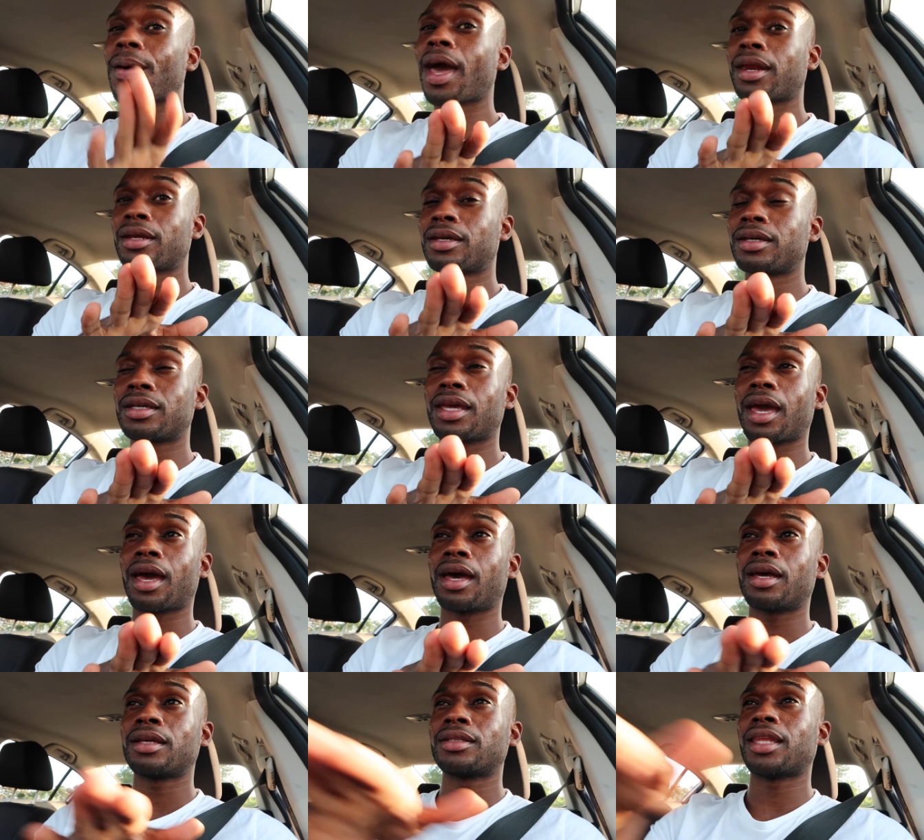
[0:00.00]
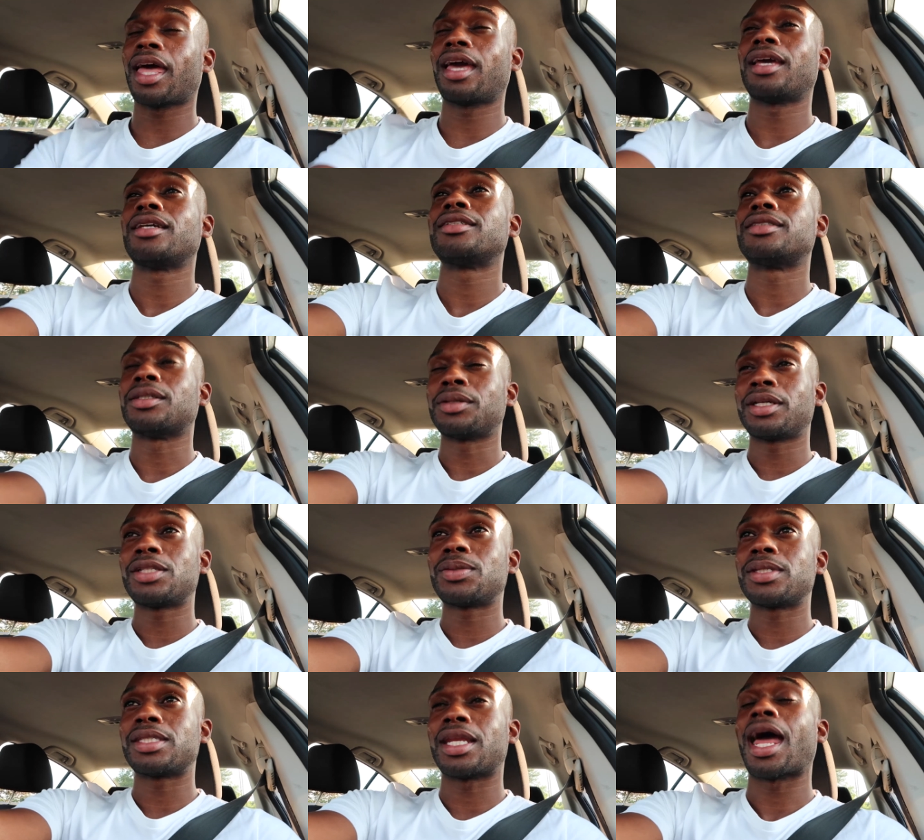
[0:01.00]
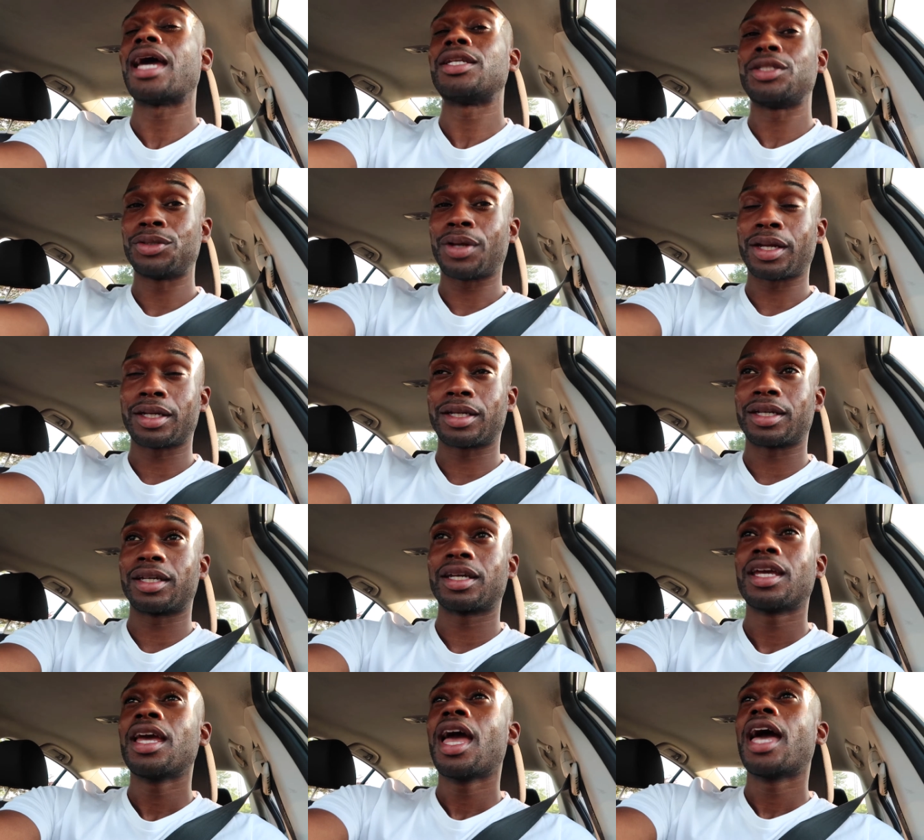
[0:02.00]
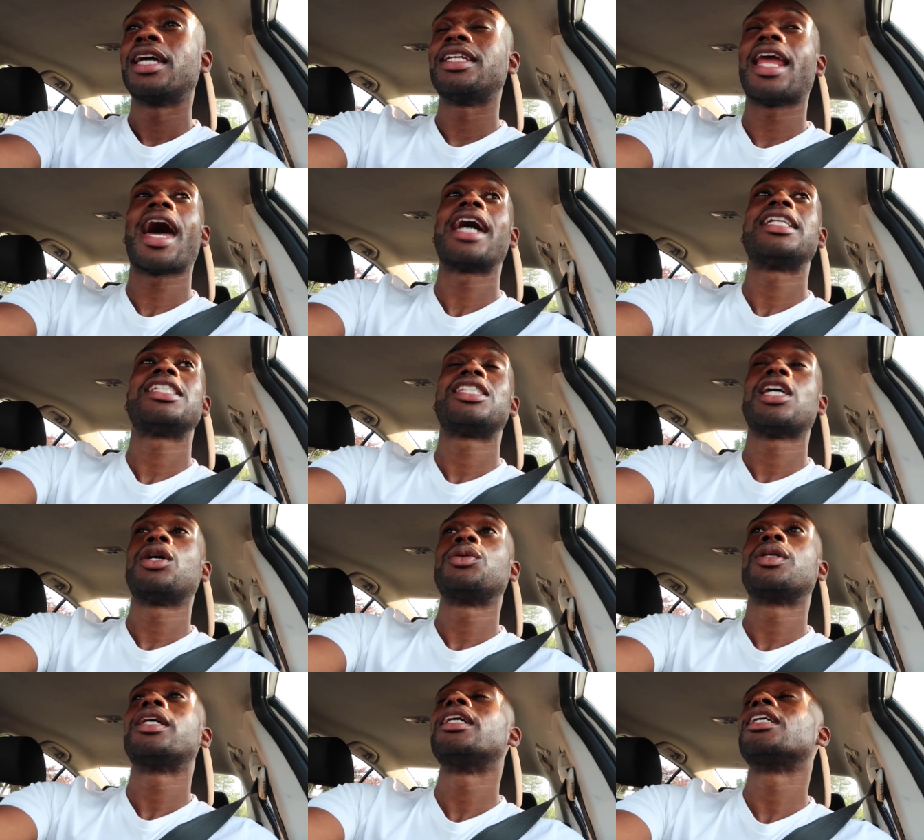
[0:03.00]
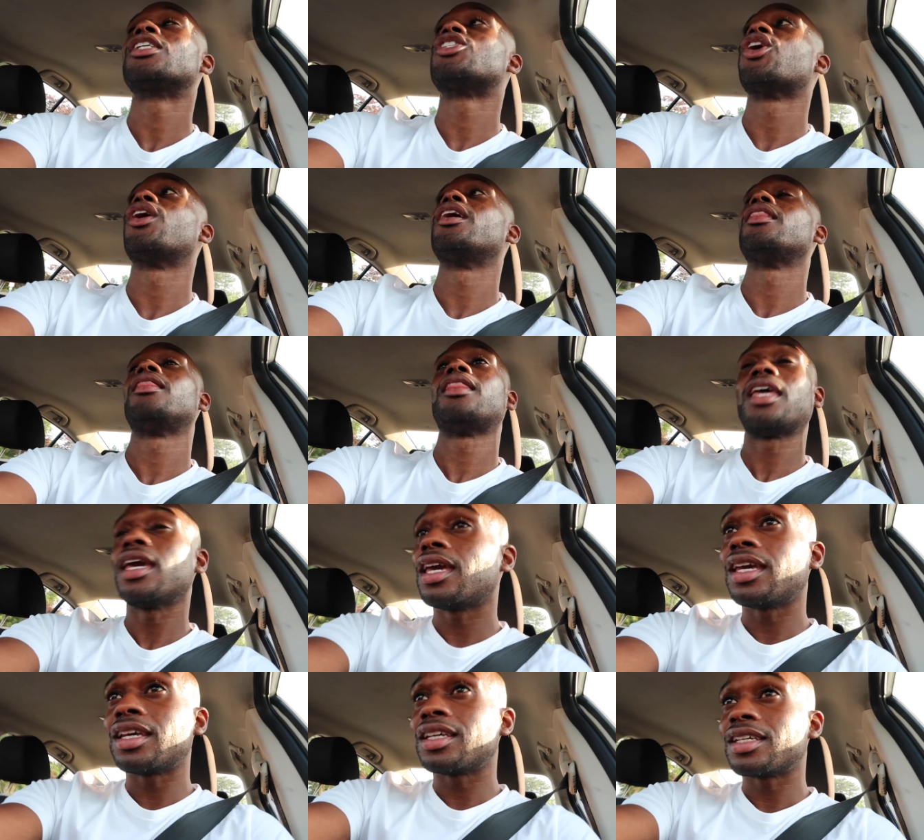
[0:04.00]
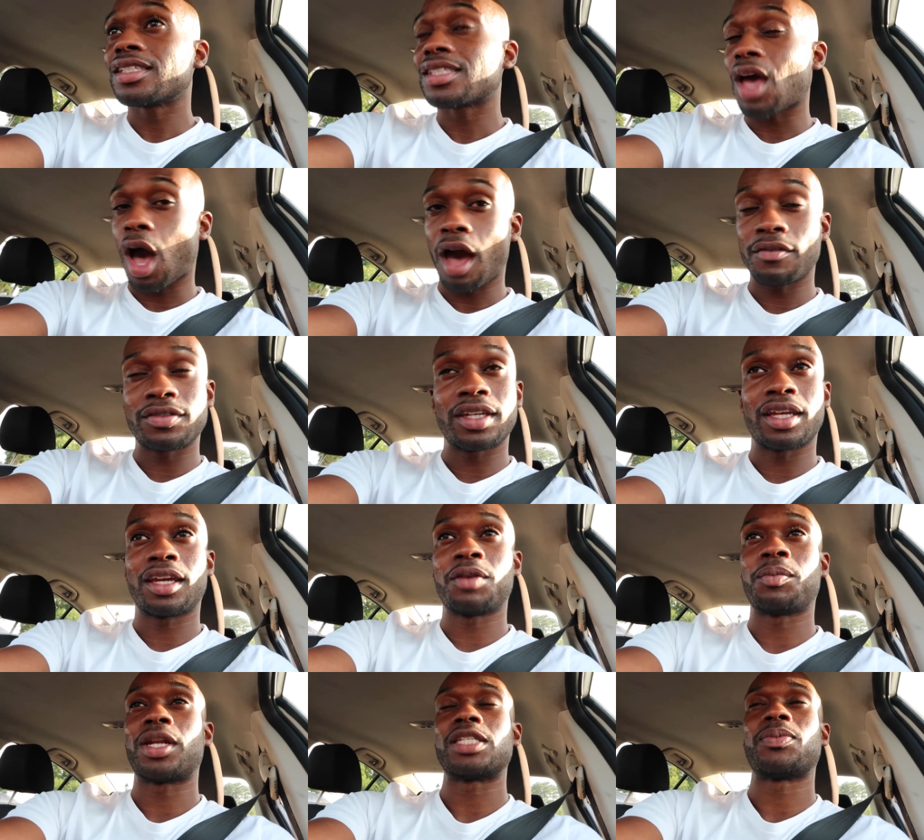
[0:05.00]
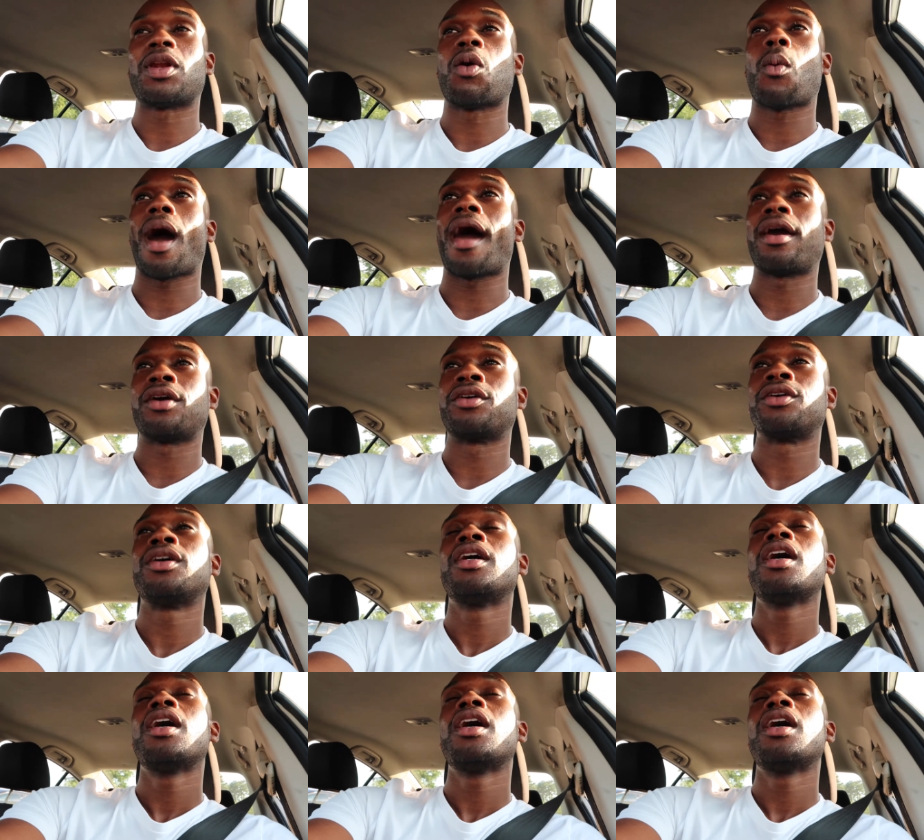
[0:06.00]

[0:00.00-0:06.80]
how to cook, y'all. Like, don't get it twisted, I do know how to cook. Now, I just don't cook certain things often, but it's been a while.